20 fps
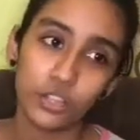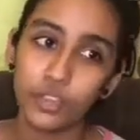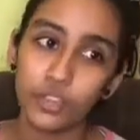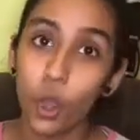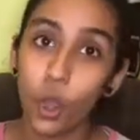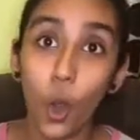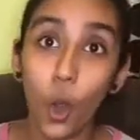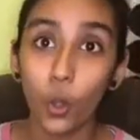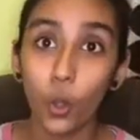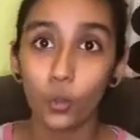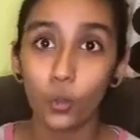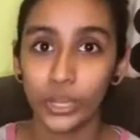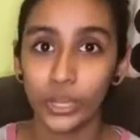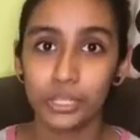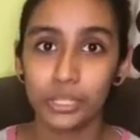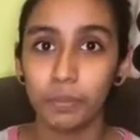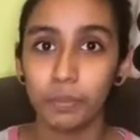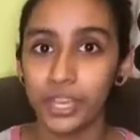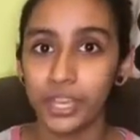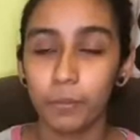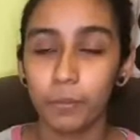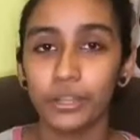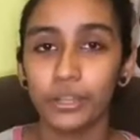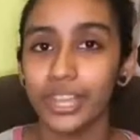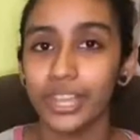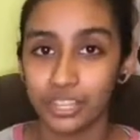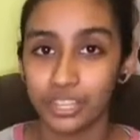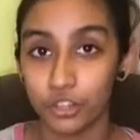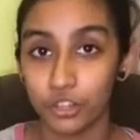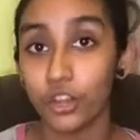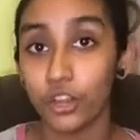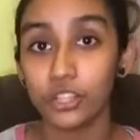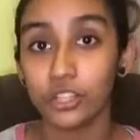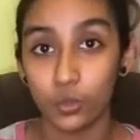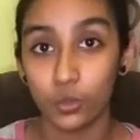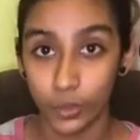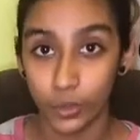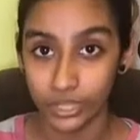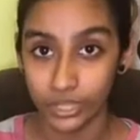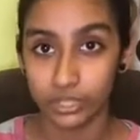we always speak about the astronauts
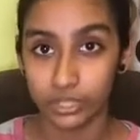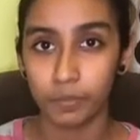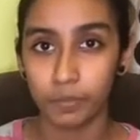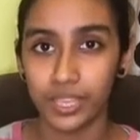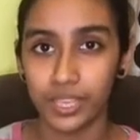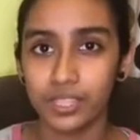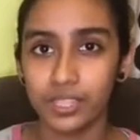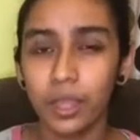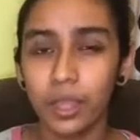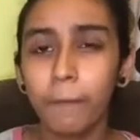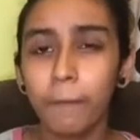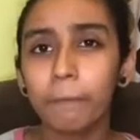who went to space.